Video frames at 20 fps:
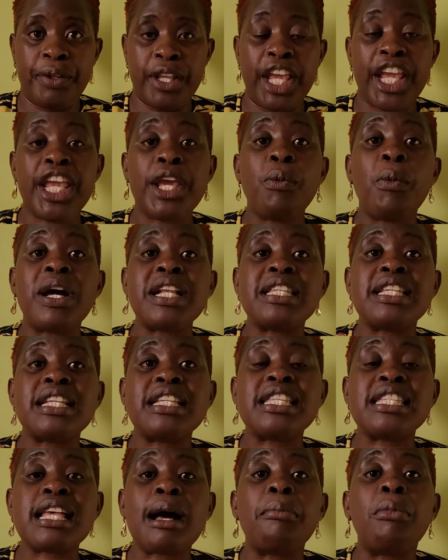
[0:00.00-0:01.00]
He wanted
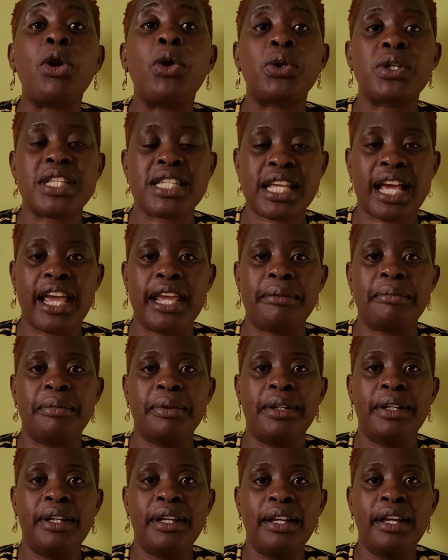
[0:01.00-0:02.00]
some long time.
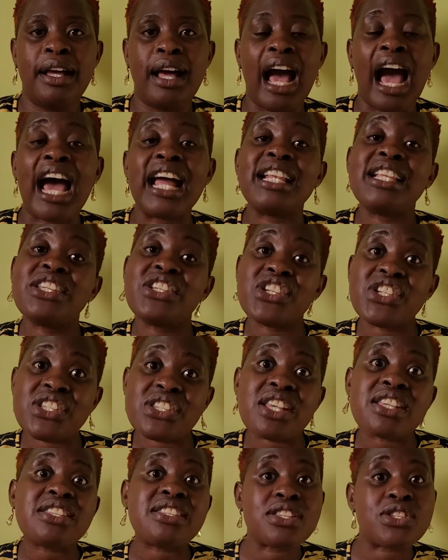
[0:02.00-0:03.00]
And
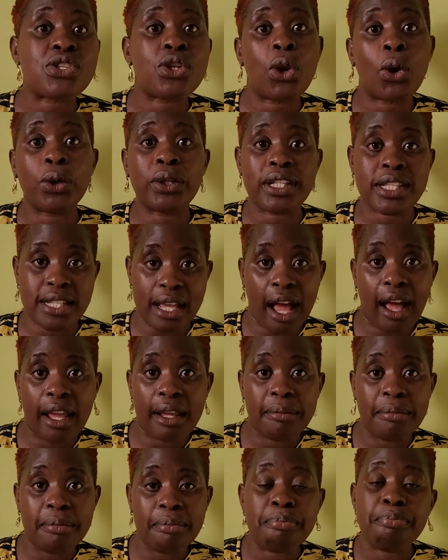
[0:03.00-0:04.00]
Jesus's long
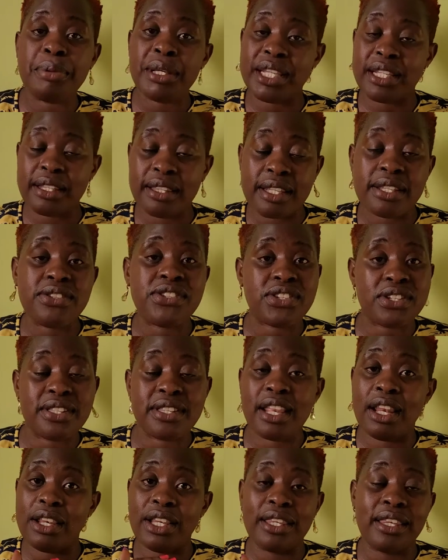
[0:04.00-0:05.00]
time, being the,
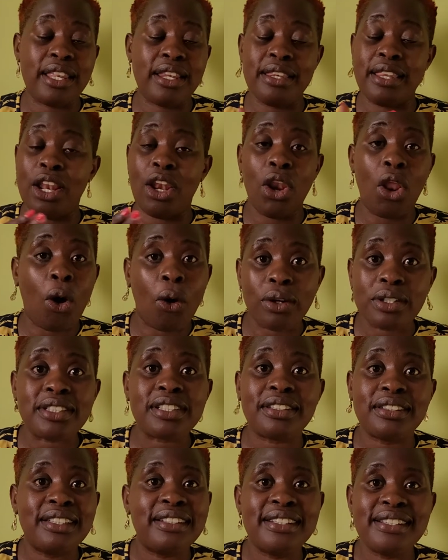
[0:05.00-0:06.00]
the, the Lord,
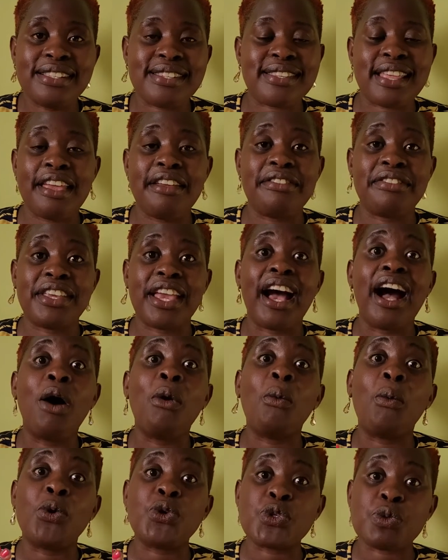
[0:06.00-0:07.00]
Savior,
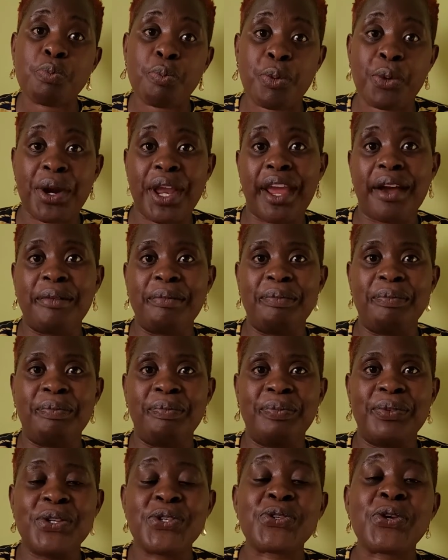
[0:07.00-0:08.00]
was prayer.
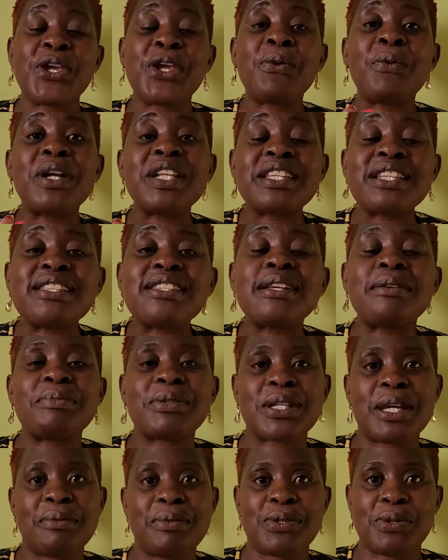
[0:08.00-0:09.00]
So he wanted some
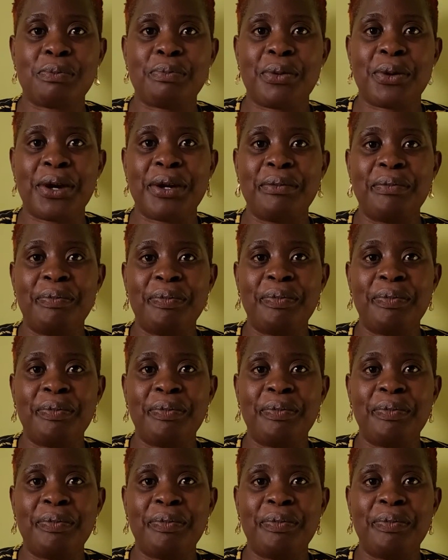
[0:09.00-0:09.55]
time to pray.